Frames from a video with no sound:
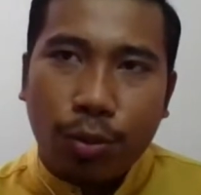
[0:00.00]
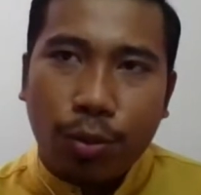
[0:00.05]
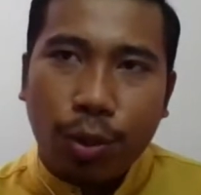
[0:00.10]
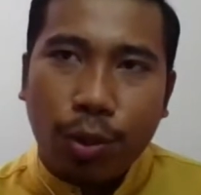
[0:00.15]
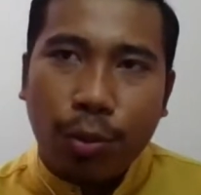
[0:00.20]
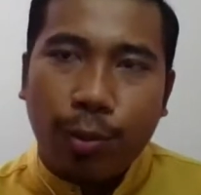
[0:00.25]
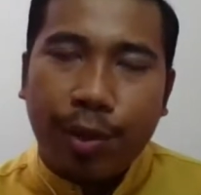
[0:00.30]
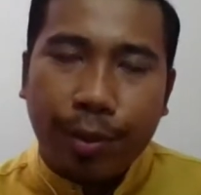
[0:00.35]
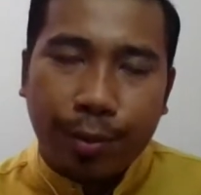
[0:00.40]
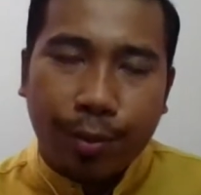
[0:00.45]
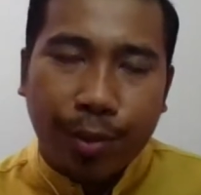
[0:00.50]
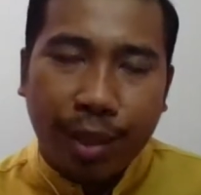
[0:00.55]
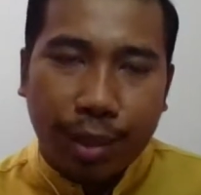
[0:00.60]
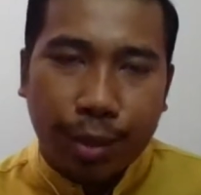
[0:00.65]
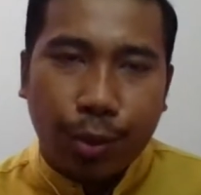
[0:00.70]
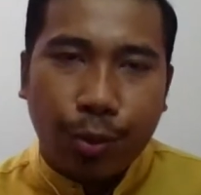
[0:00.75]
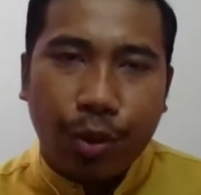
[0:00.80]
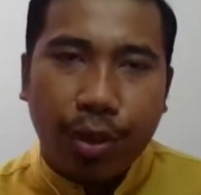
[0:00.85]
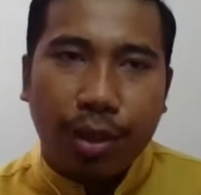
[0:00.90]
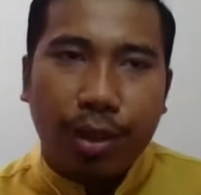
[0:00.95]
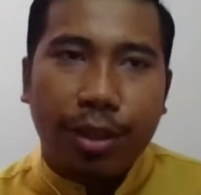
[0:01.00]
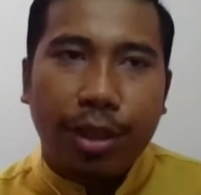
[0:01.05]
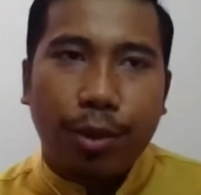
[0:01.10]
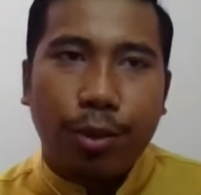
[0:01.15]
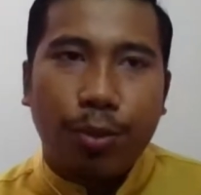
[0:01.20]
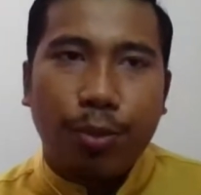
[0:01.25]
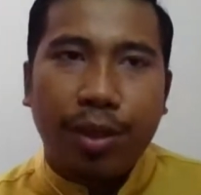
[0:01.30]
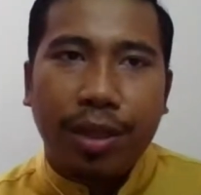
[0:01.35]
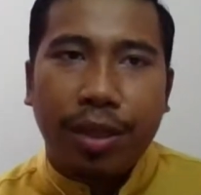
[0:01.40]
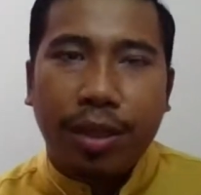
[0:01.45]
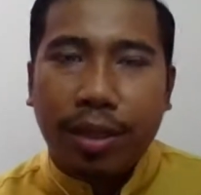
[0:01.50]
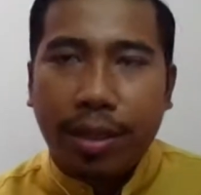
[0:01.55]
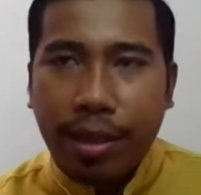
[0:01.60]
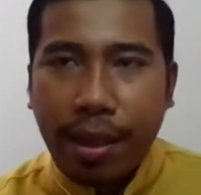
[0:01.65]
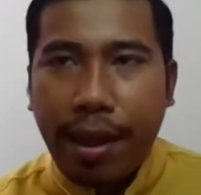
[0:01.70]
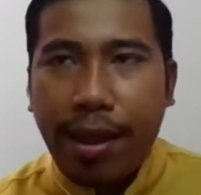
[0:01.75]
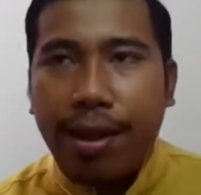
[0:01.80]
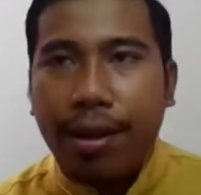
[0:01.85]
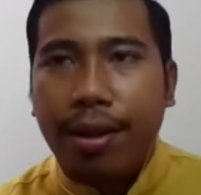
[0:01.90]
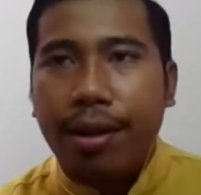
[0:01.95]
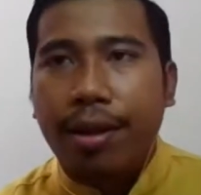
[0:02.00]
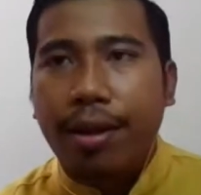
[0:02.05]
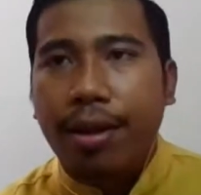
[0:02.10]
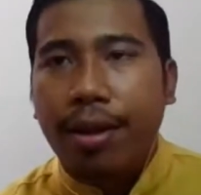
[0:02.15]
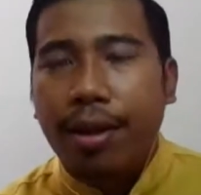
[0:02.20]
we will make sure there will be 10